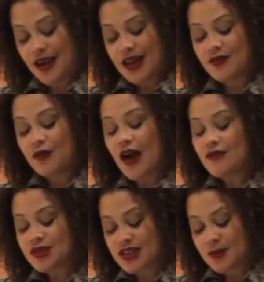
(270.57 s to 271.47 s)
If you've
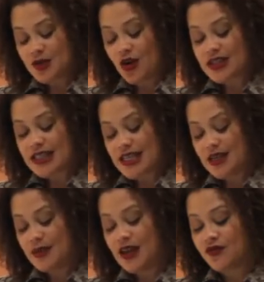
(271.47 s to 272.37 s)
ever sipped on
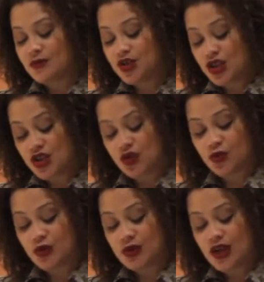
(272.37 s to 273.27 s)
tea made from ginger
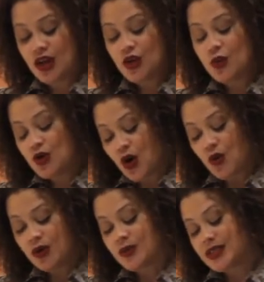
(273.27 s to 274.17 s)
root, you
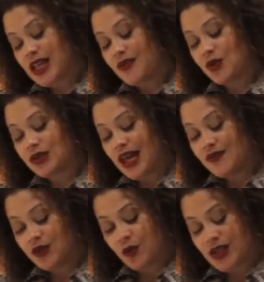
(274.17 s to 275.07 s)
know it will save your
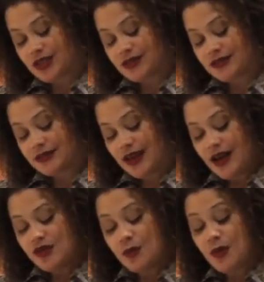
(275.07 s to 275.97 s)
life in winter.
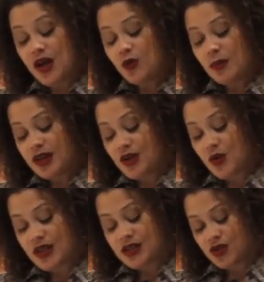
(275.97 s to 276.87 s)
The mud women
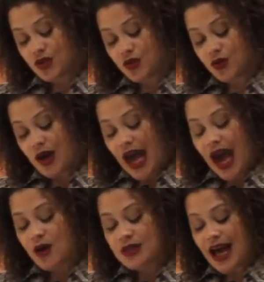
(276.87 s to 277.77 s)
know this too,
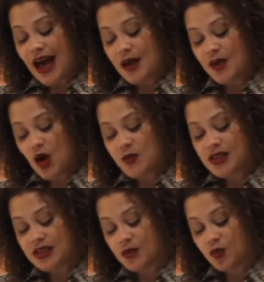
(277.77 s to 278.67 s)
how time helps
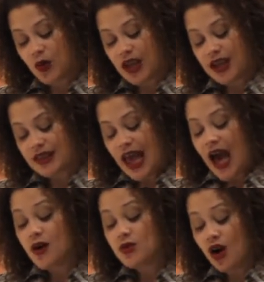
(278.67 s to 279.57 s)
us to breathe,
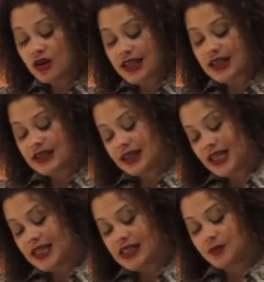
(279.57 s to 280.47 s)
how garlic
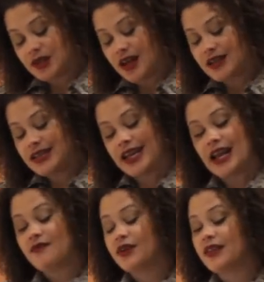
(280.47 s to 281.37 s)
cleans the blood and
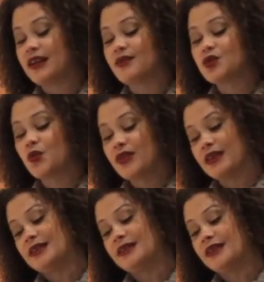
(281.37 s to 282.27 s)
everything else with
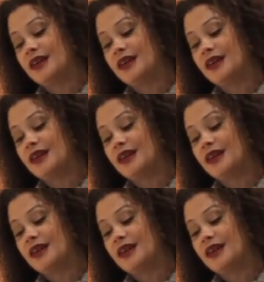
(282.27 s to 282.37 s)
it.